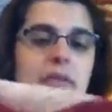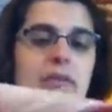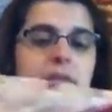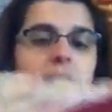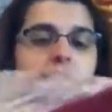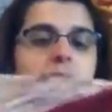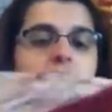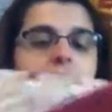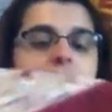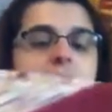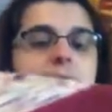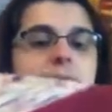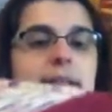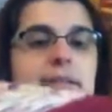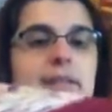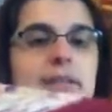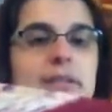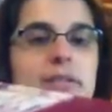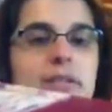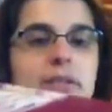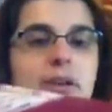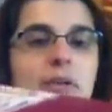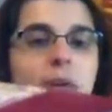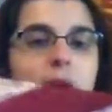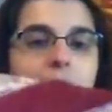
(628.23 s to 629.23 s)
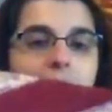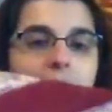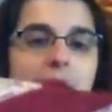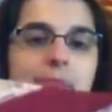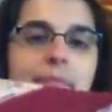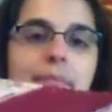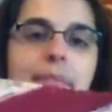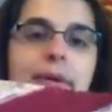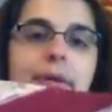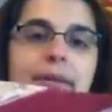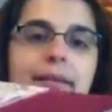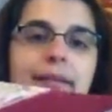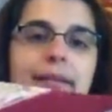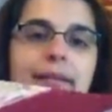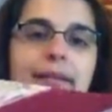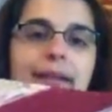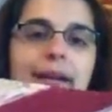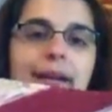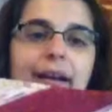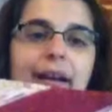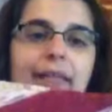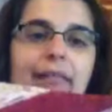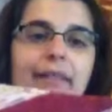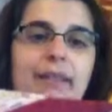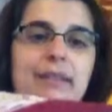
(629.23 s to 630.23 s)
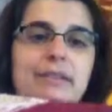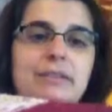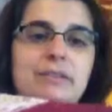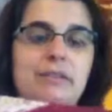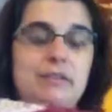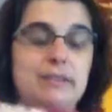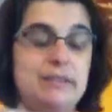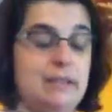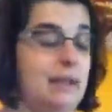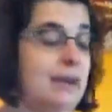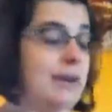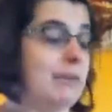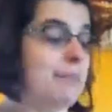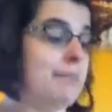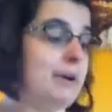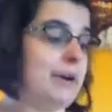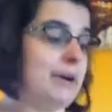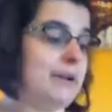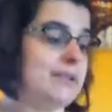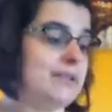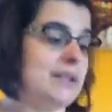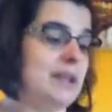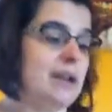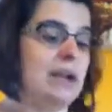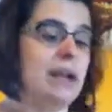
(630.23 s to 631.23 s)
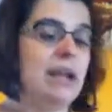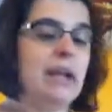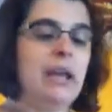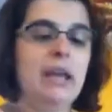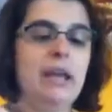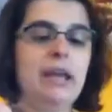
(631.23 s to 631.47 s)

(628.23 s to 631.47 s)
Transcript: that doesn't show up unless you see it in person.